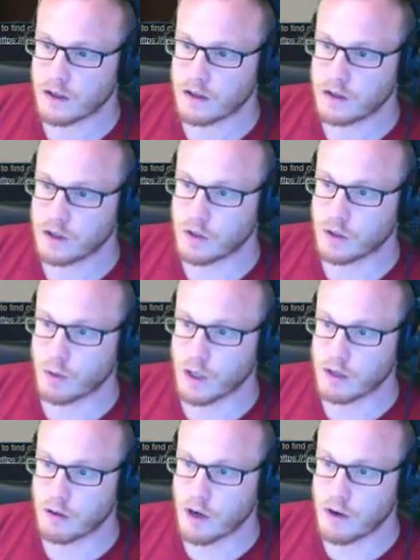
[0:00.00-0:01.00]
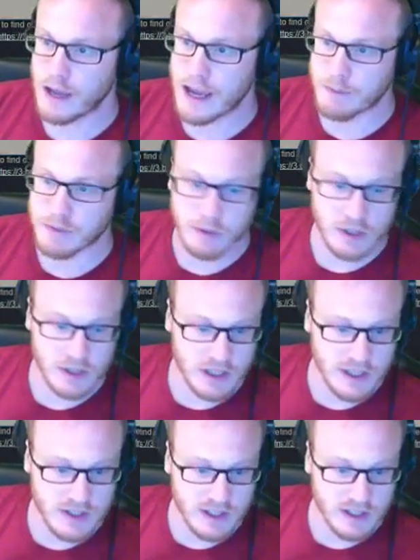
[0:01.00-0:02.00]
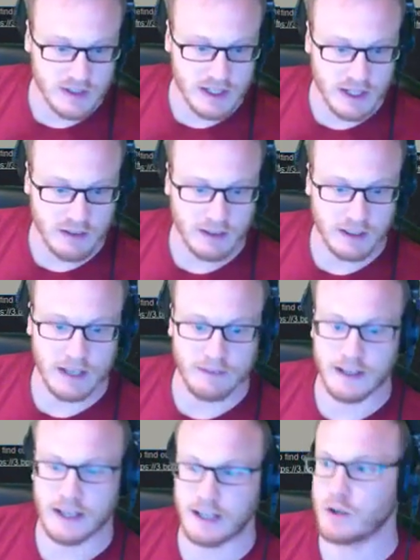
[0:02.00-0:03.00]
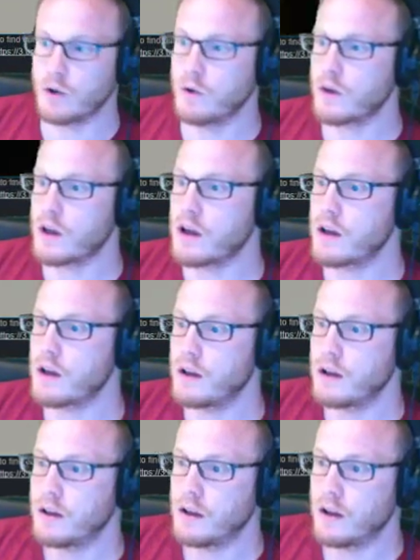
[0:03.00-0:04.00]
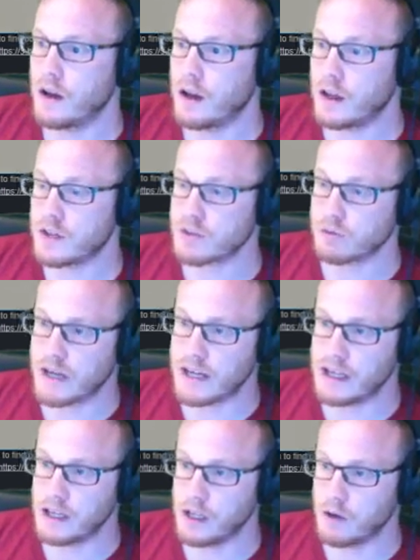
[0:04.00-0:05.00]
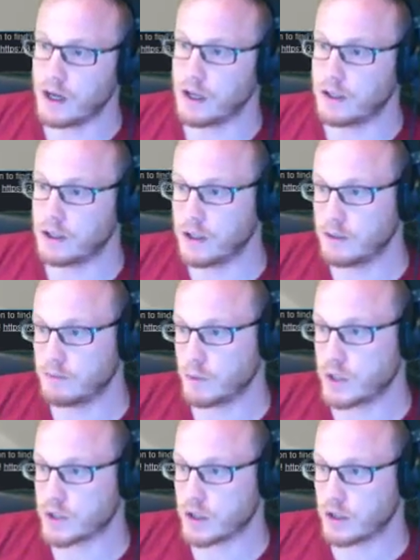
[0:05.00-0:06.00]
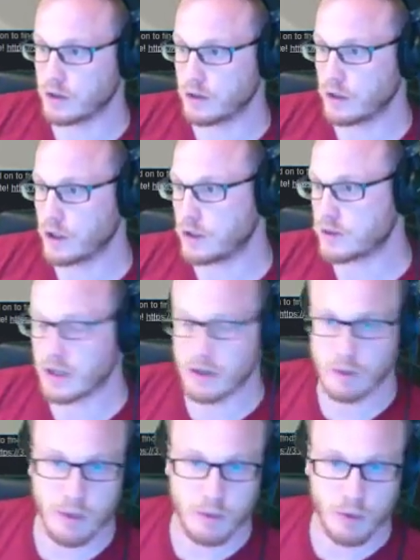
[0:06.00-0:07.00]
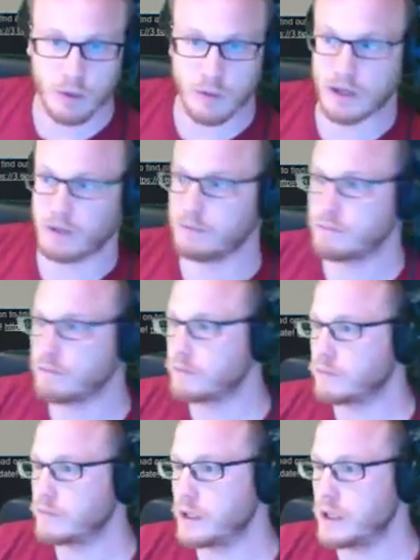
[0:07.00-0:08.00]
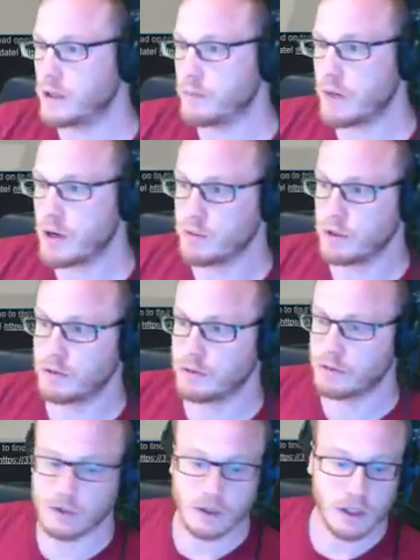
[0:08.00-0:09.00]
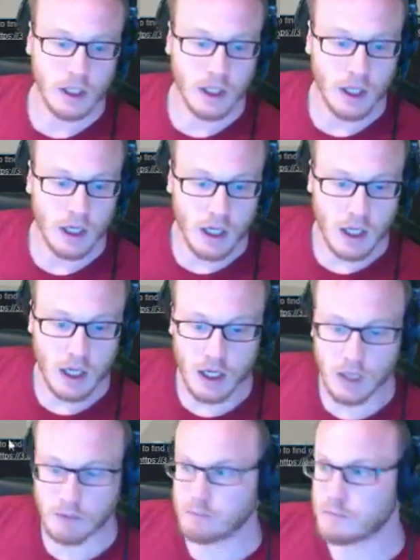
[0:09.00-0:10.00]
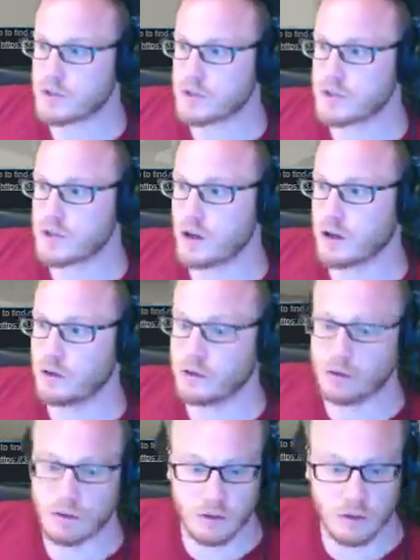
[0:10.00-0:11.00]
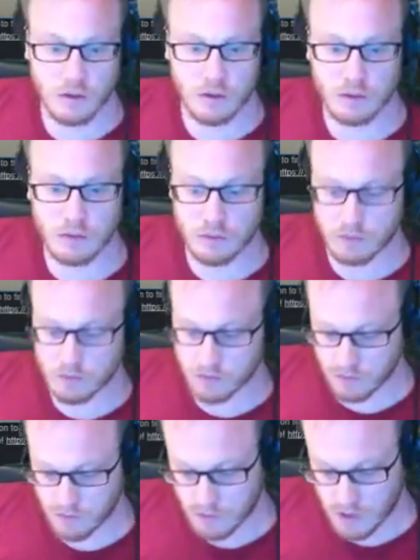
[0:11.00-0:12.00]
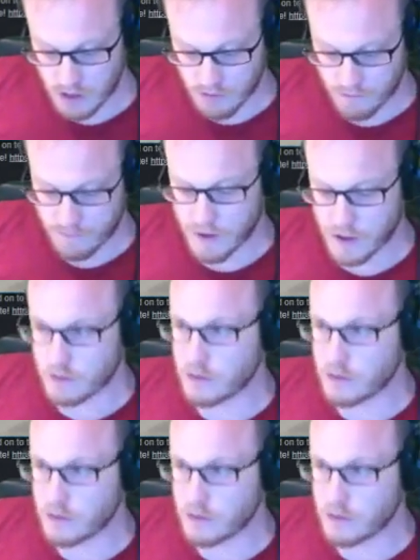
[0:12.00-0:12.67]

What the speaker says: You can write your own apps, which are these things down in the left-hand corner. And it's all written in Lua, which I'll tell you a bit more about in a moment. So, without further